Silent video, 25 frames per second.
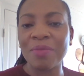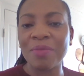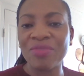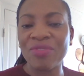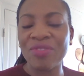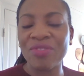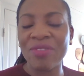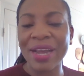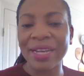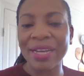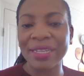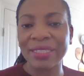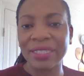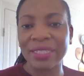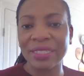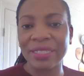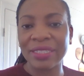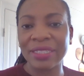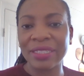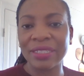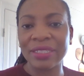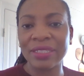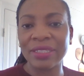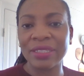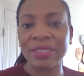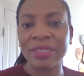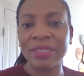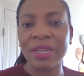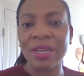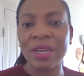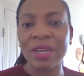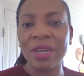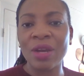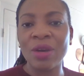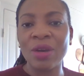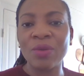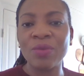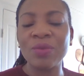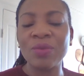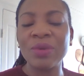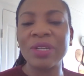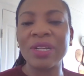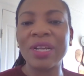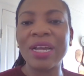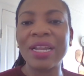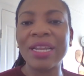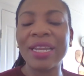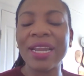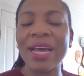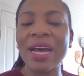practices
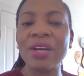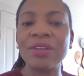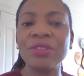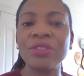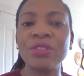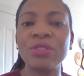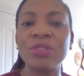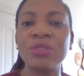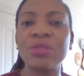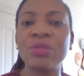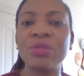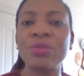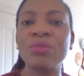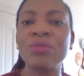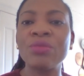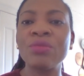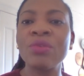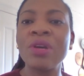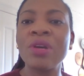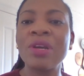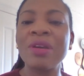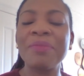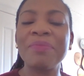will allow you to